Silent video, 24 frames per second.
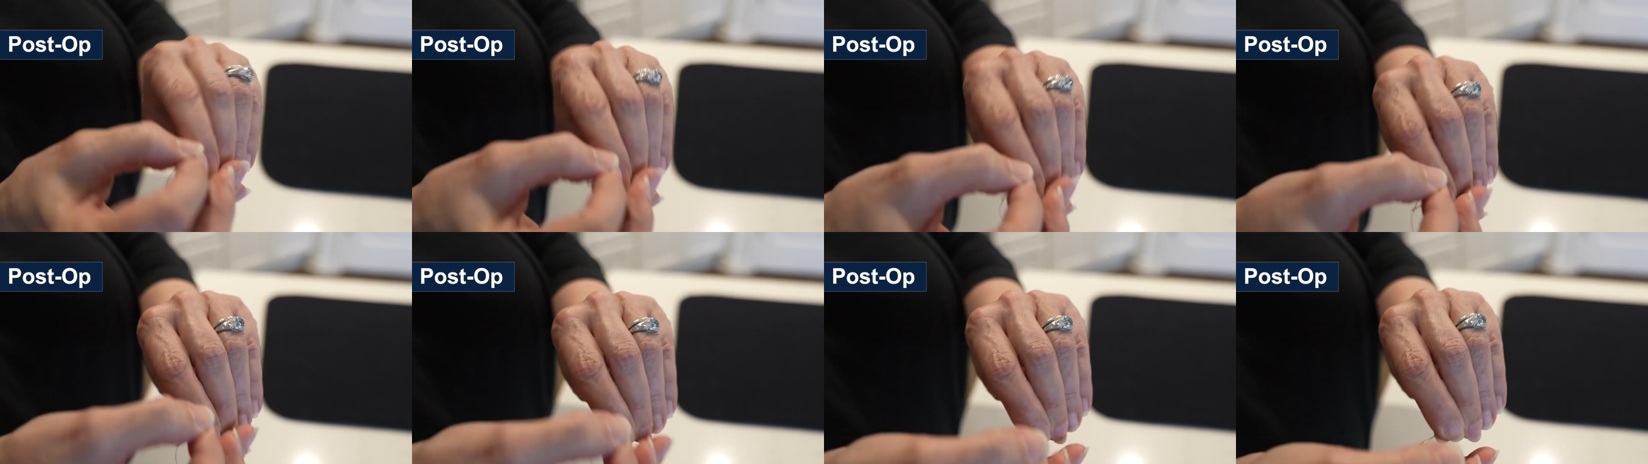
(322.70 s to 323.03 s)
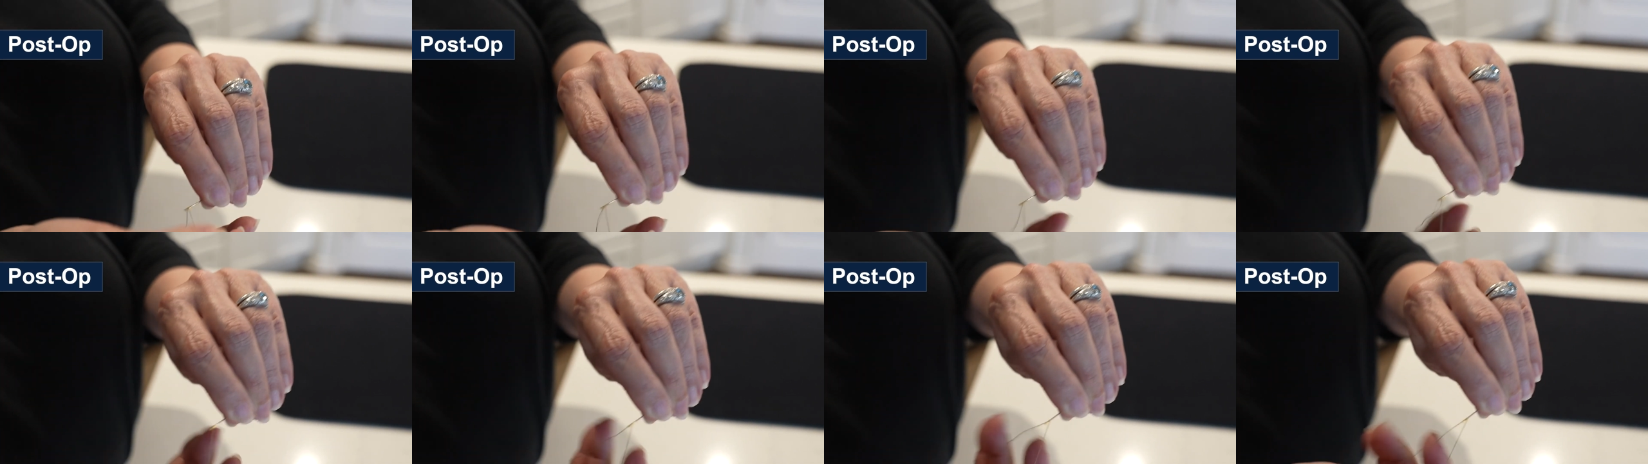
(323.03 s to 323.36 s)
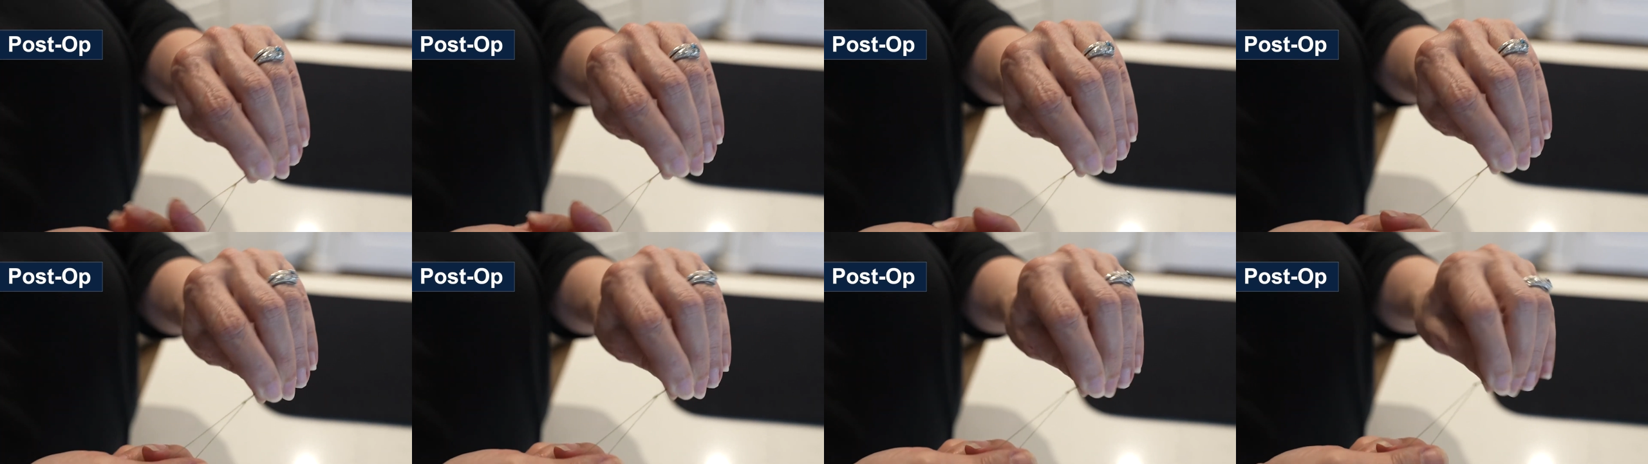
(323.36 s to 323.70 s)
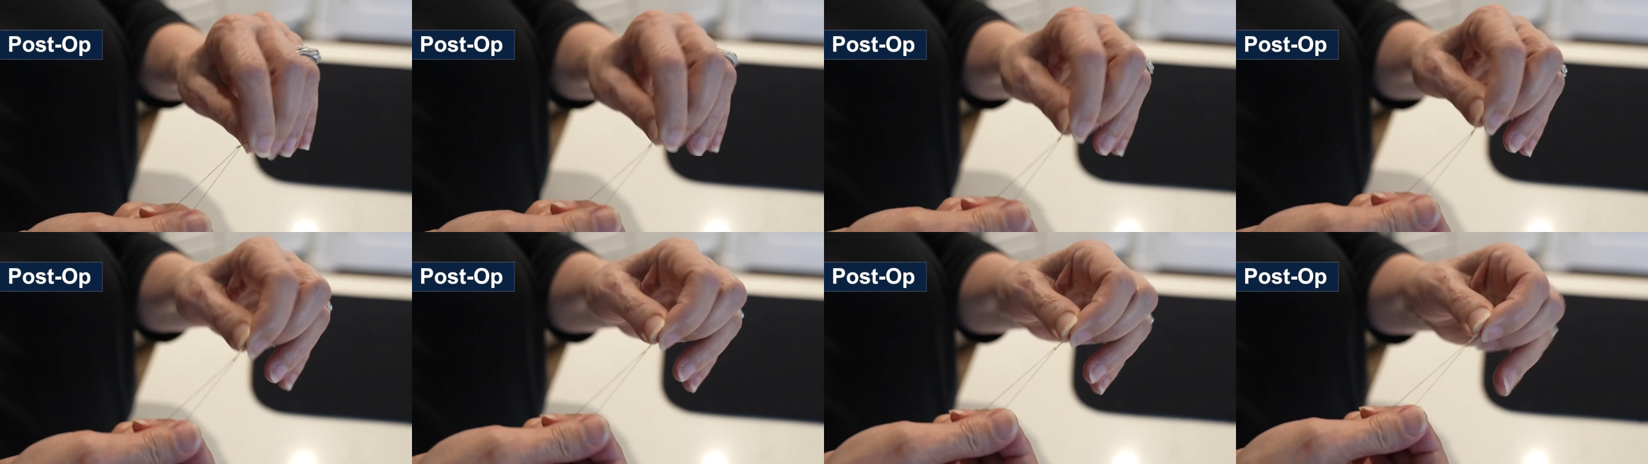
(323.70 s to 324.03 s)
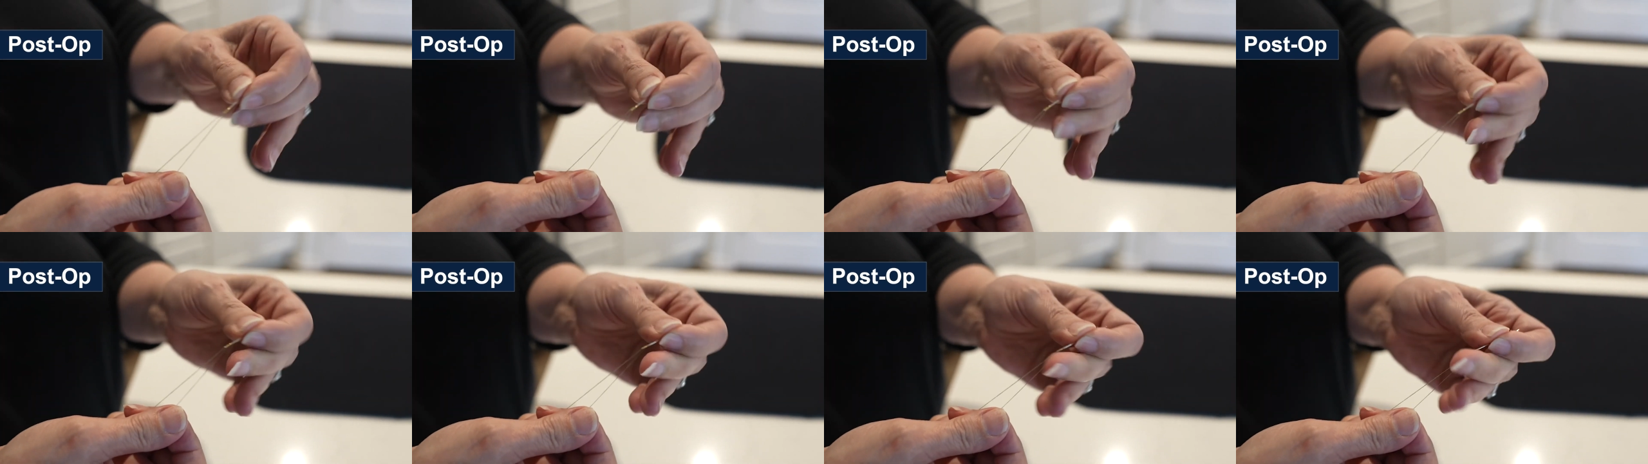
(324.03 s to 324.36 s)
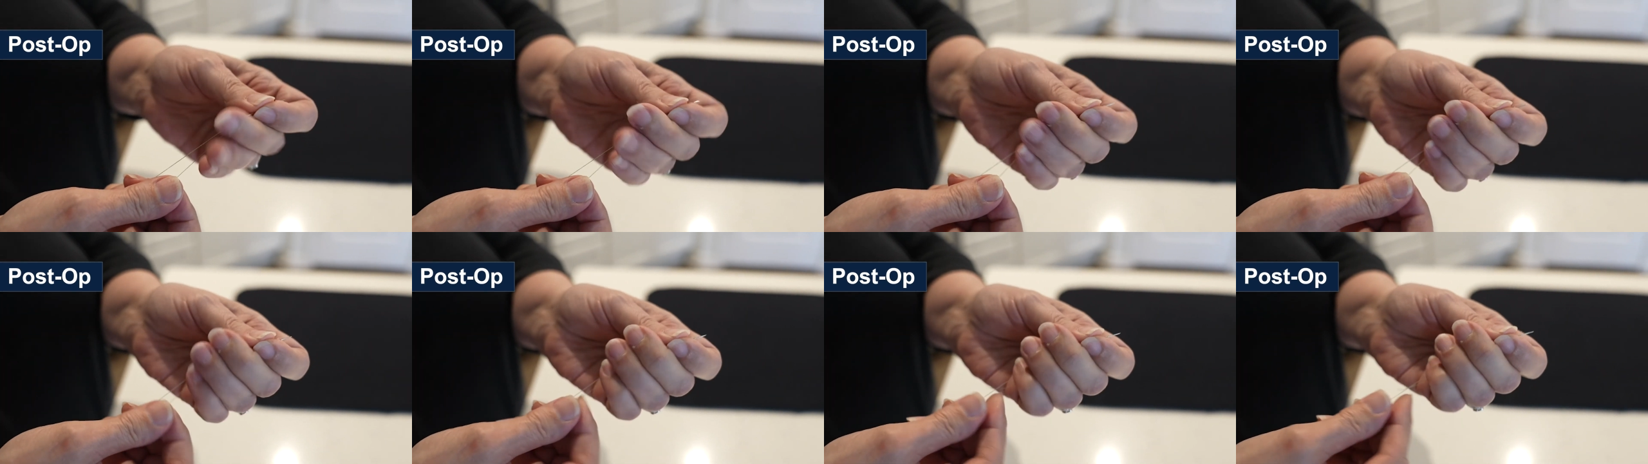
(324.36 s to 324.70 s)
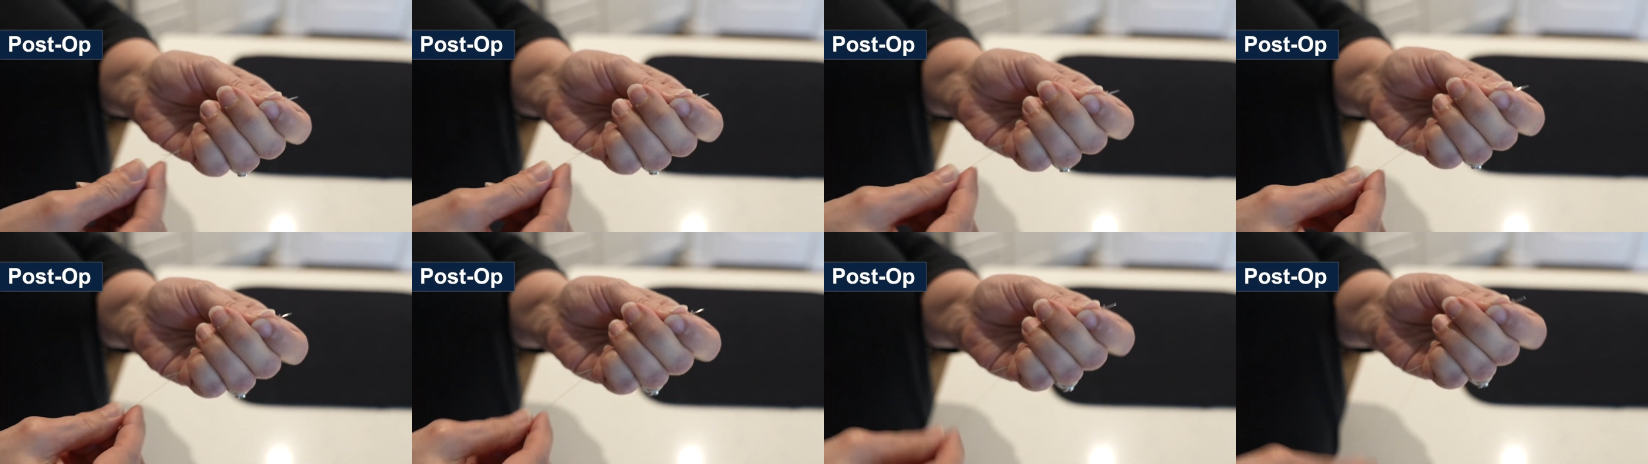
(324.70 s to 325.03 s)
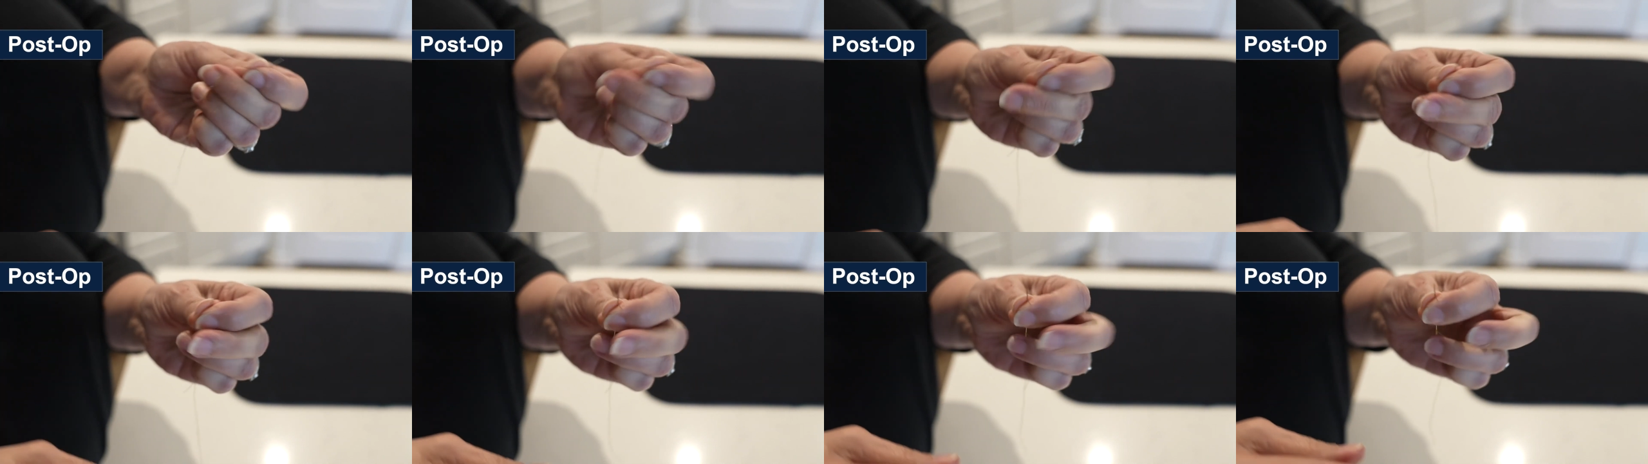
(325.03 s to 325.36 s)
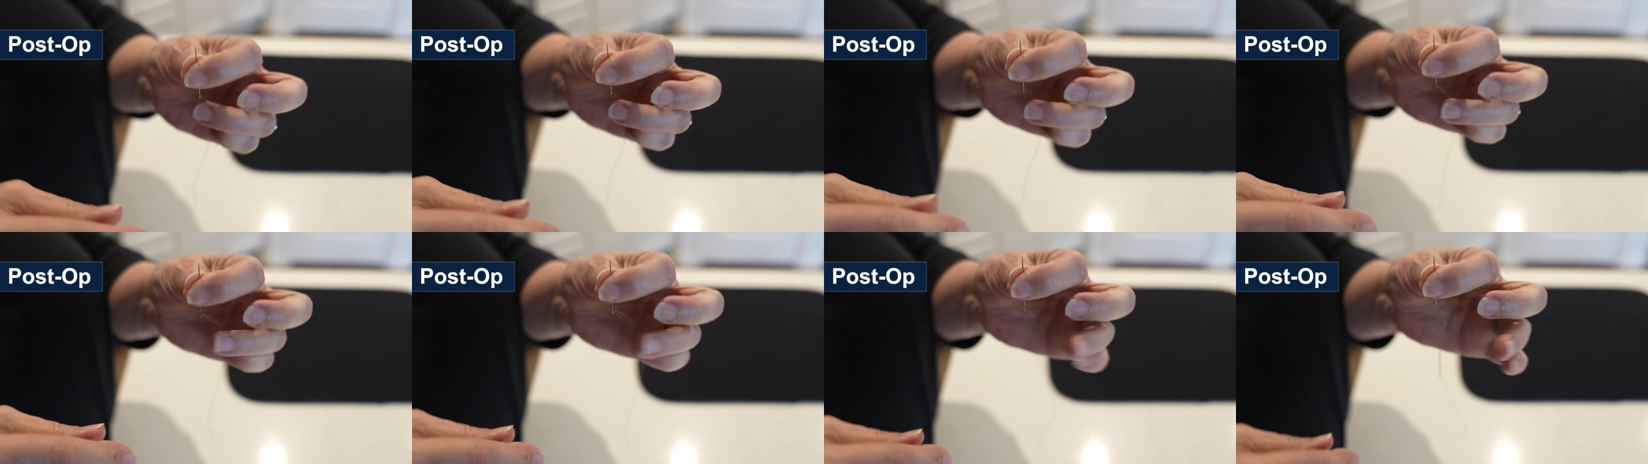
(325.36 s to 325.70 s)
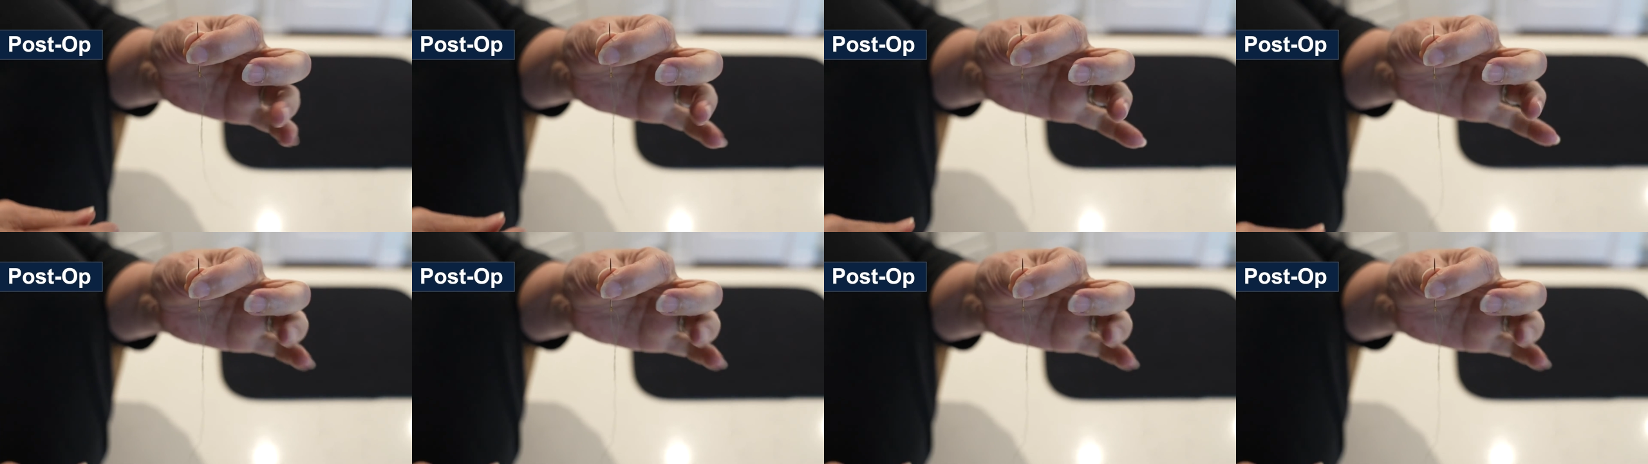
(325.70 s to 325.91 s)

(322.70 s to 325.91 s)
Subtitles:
Nobody's mouth can be seen.